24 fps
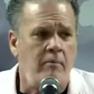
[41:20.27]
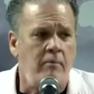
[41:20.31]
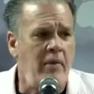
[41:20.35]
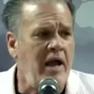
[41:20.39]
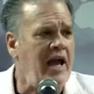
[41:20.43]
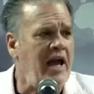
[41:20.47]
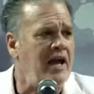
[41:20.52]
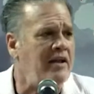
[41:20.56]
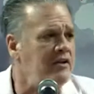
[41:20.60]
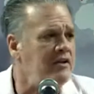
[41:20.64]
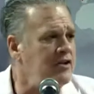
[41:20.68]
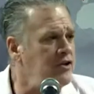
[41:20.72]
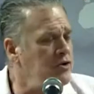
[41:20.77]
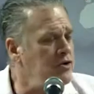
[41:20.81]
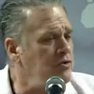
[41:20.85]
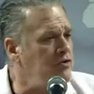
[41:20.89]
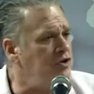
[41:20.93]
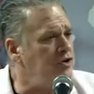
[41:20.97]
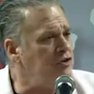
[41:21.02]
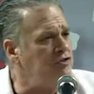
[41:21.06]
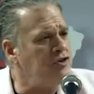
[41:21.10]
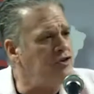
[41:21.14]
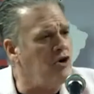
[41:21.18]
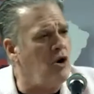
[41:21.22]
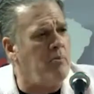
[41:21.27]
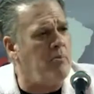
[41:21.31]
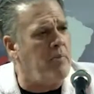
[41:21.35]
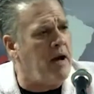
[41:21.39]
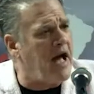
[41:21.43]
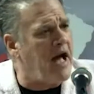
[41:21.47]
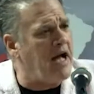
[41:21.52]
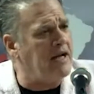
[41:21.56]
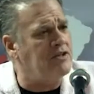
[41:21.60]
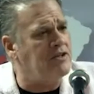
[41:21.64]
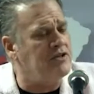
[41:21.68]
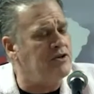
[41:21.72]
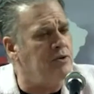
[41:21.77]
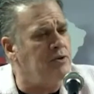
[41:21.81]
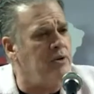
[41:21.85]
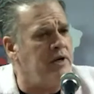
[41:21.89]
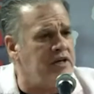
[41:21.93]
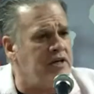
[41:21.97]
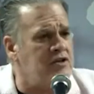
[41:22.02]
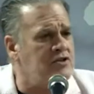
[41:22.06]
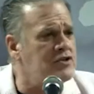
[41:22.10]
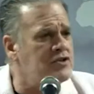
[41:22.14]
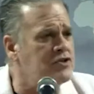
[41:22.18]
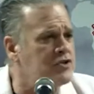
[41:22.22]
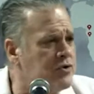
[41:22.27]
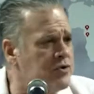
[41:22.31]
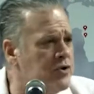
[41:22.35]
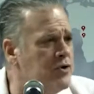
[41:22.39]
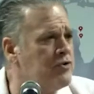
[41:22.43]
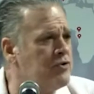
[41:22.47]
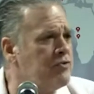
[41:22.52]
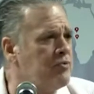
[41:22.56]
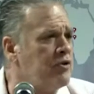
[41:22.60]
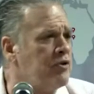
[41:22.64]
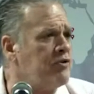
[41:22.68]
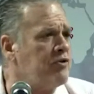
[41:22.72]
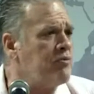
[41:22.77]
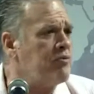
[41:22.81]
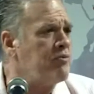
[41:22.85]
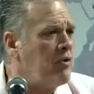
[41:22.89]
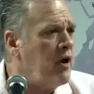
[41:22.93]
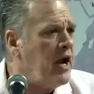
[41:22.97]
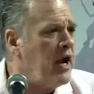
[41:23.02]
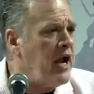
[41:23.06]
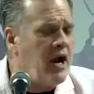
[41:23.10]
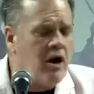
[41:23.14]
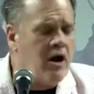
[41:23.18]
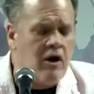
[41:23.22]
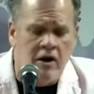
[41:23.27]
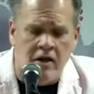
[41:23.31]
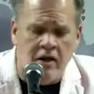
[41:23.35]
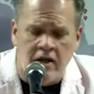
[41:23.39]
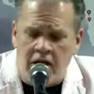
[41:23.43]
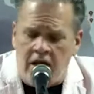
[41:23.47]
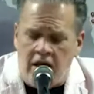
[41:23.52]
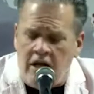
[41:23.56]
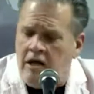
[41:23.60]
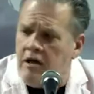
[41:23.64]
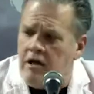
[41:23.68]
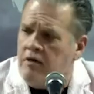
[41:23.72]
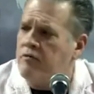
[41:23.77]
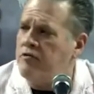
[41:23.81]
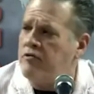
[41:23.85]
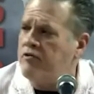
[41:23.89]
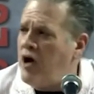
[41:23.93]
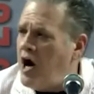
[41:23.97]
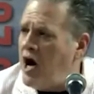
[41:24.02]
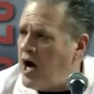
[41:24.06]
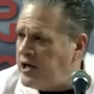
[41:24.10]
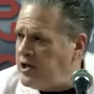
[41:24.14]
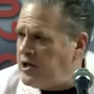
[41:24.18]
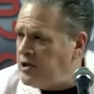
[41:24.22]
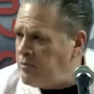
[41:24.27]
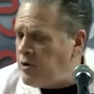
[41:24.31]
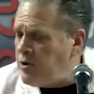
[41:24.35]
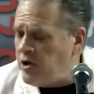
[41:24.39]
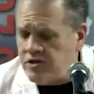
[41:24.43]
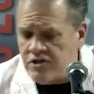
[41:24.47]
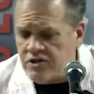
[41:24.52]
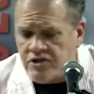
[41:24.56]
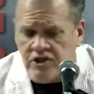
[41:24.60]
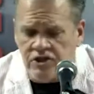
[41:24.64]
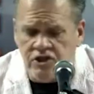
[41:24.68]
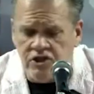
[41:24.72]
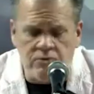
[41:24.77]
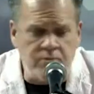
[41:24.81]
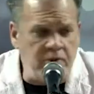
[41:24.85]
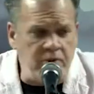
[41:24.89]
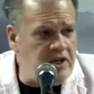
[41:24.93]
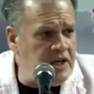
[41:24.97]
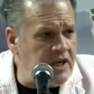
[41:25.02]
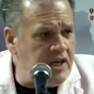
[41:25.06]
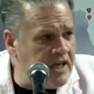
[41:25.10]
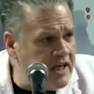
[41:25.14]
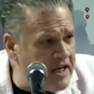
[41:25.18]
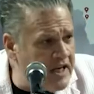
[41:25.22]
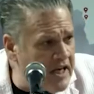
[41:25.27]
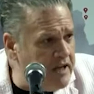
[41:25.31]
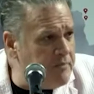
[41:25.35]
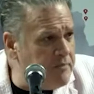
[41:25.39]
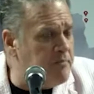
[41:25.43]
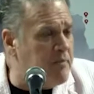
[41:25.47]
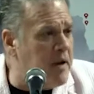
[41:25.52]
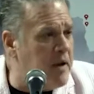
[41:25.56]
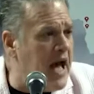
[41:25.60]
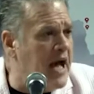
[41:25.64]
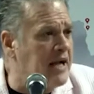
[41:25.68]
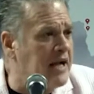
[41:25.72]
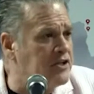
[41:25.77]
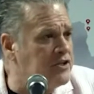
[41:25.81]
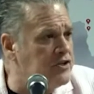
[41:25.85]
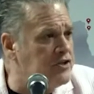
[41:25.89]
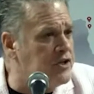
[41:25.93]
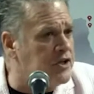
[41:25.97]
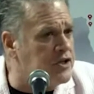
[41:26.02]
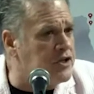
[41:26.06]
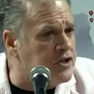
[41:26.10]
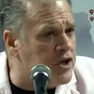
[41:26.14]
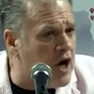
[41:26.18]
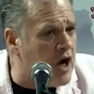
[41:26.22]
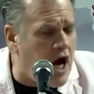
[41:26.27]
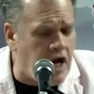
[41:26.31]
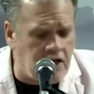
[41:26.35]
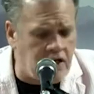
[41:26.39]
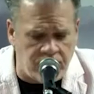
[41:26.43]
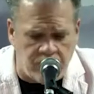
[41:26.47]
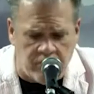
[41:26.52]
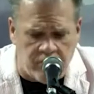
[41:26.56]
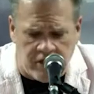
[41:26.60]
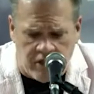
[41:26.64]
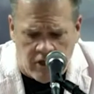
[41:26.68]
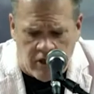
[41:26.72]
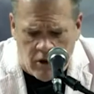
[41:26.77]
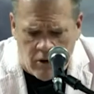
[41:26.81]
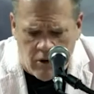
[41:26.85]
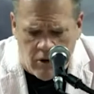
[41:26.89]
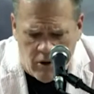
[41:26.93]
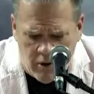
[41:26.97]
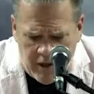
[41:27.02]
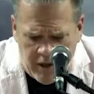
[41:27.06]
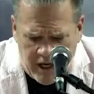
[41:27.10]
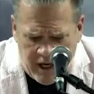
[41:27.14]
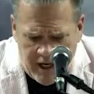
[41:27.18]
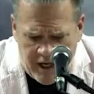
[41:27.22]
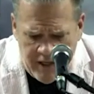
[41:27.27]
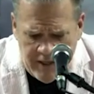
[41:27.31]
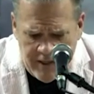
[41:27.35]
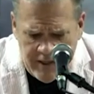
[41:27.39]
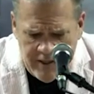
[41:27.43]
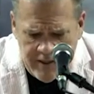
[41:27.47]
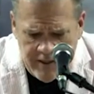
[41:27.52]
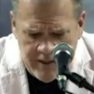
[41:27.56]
Man, you just go back to his truth with prayer, talking to brothers and sisters, but you get back to the doctrine and go, okay,